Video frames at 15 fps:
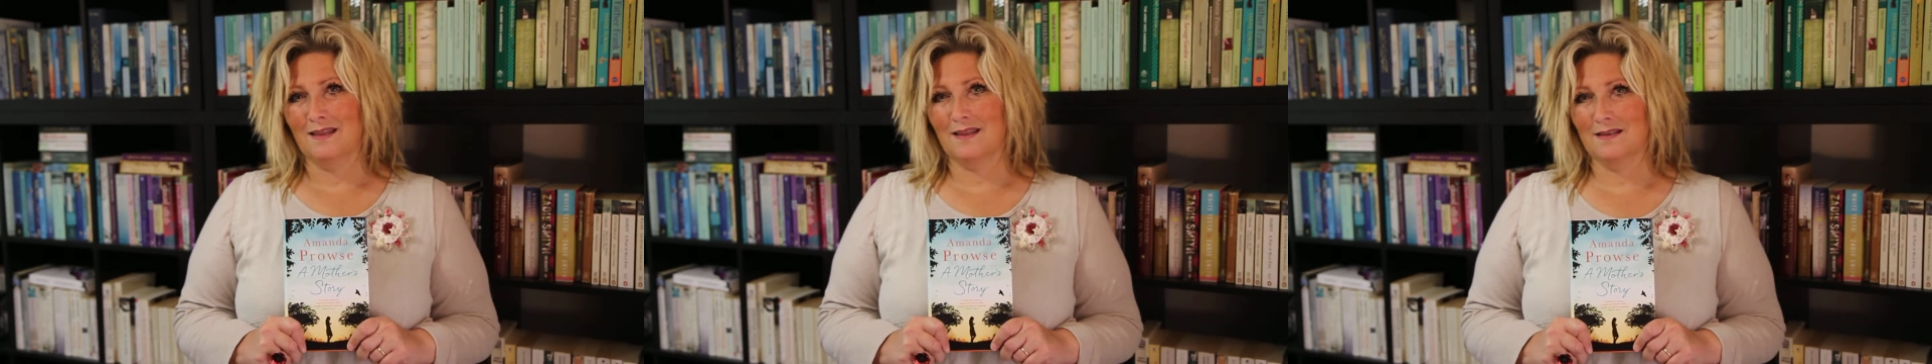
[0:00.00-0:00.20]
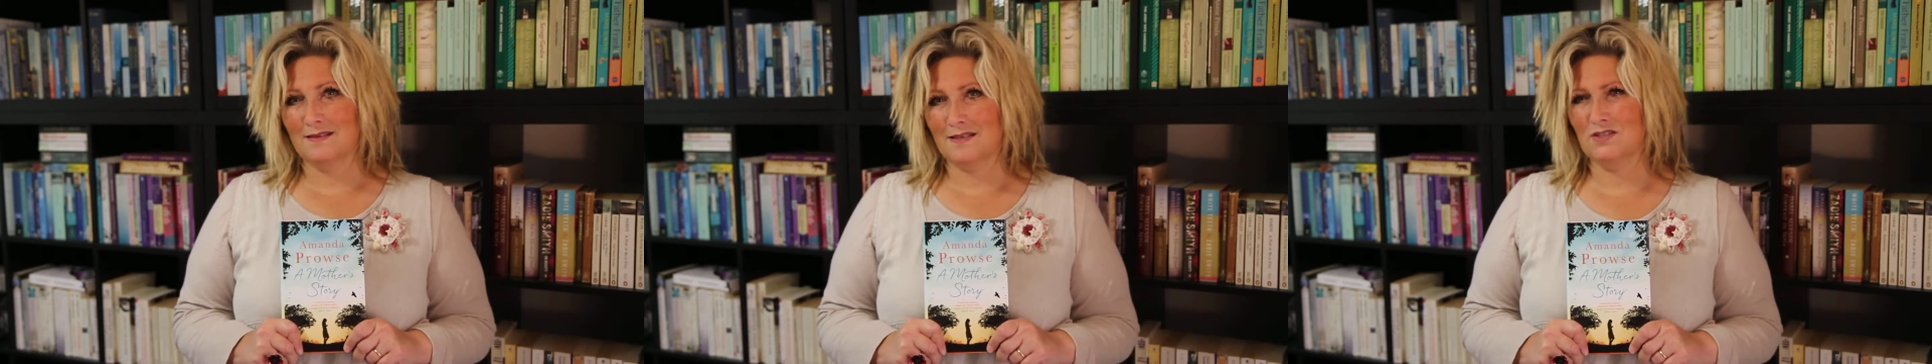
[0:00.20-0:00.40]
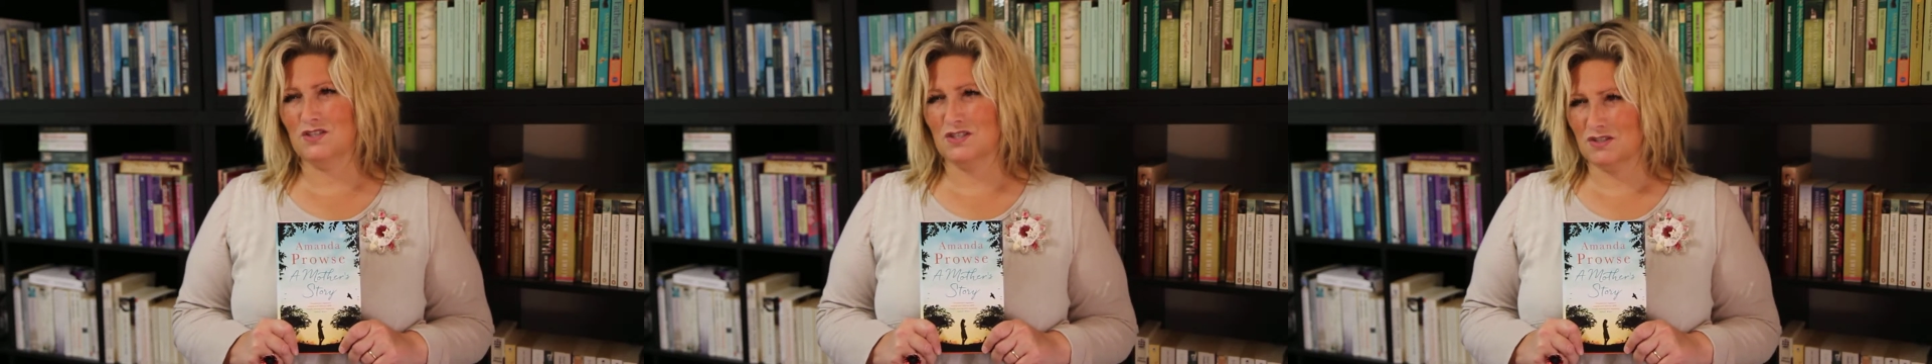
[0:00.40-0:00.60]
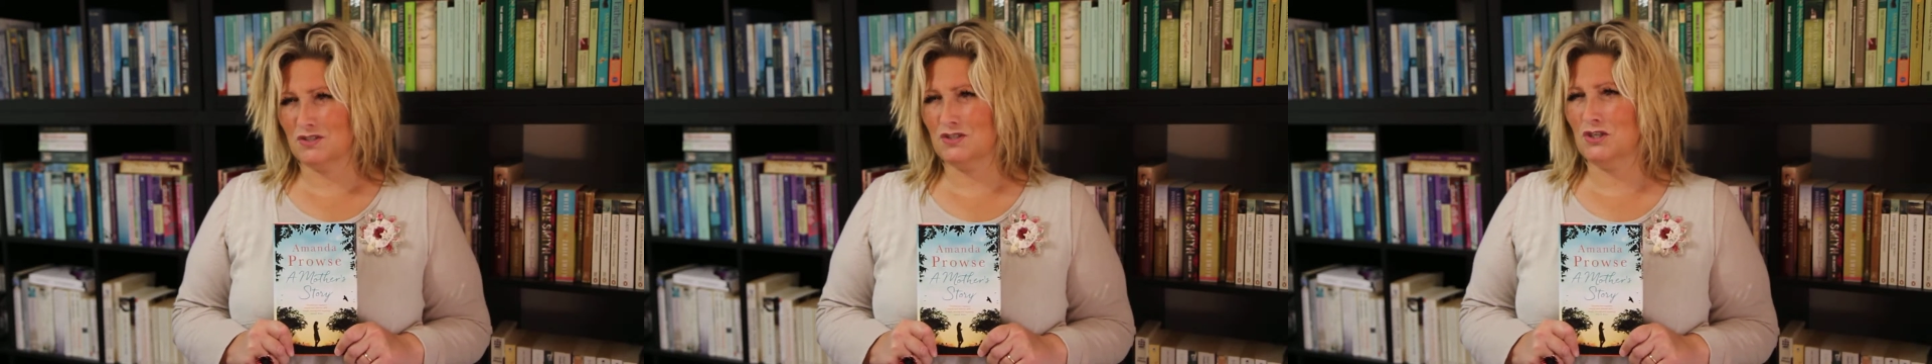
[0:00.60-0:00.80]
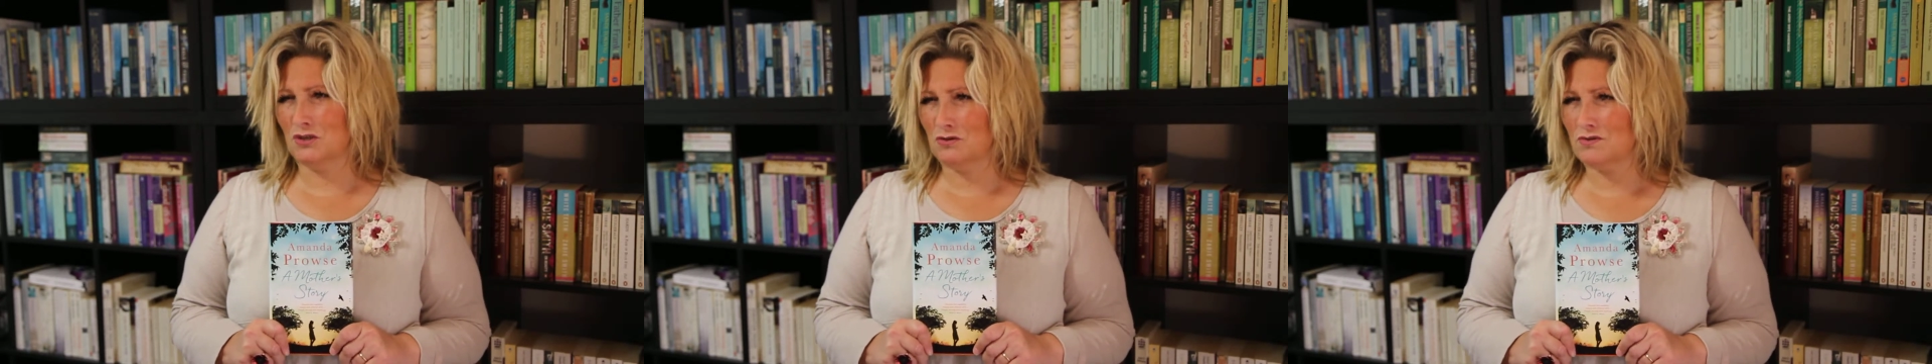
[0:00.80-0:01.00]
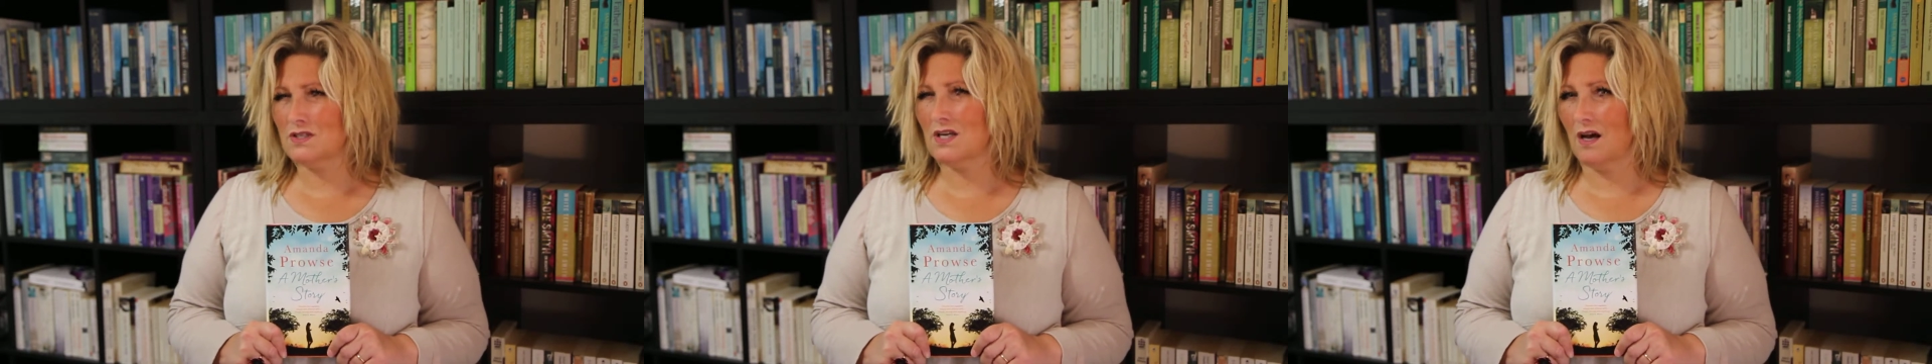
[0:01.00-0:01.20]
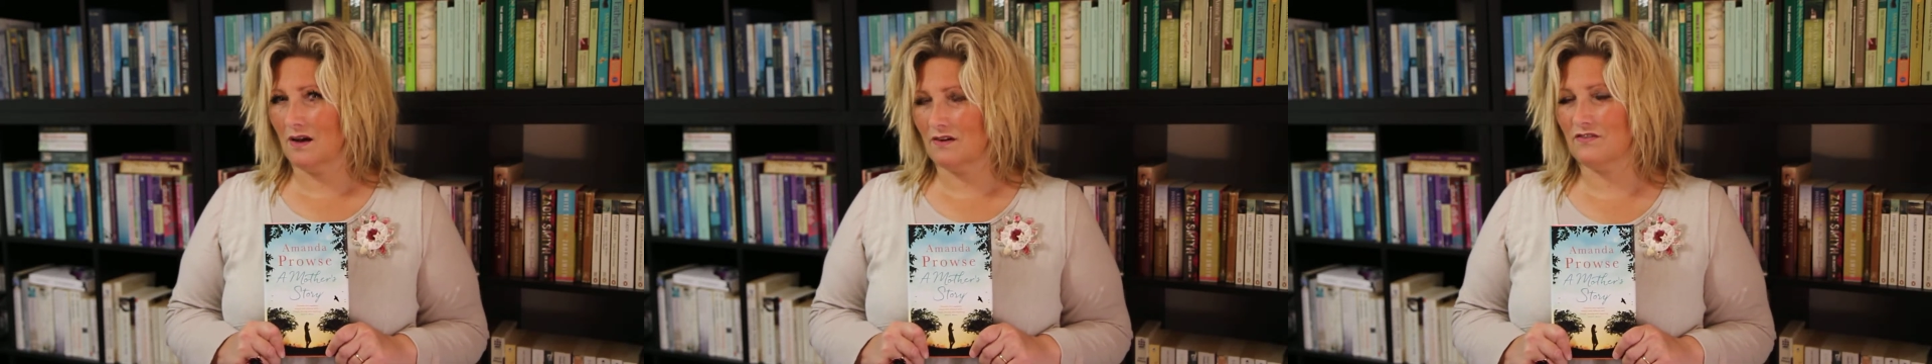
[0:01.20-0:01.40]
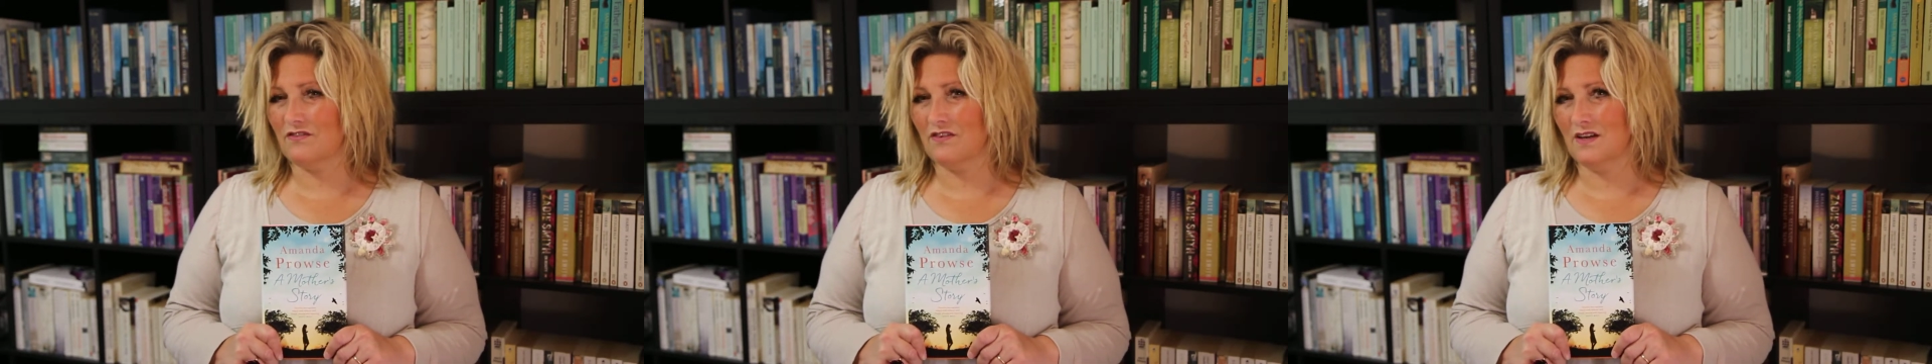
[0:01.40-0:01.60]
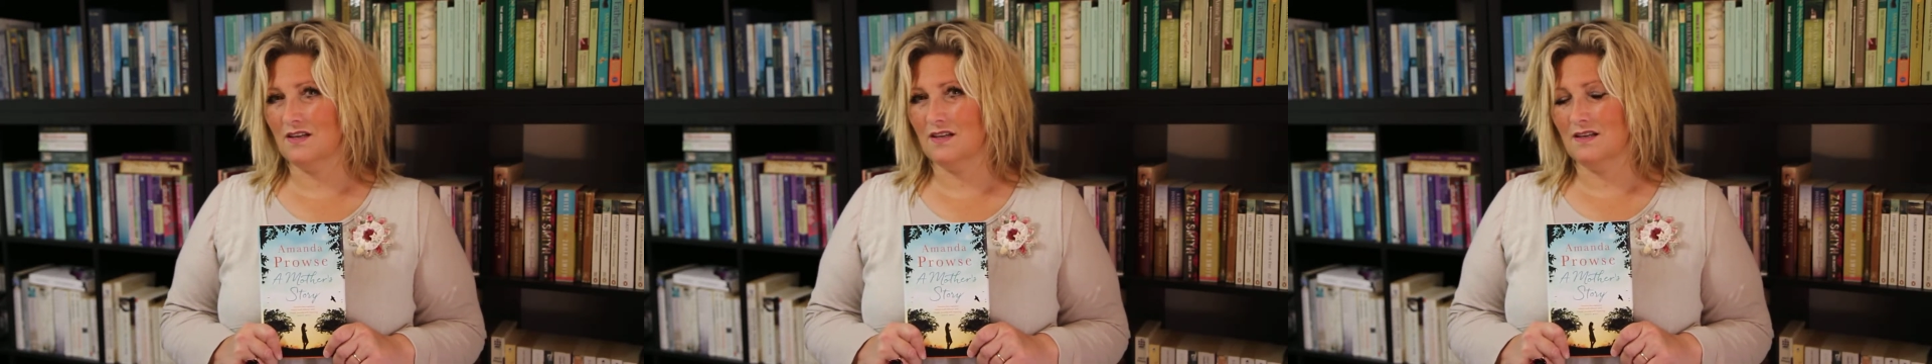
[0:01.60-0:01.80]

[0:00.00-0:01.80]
this is just too tough.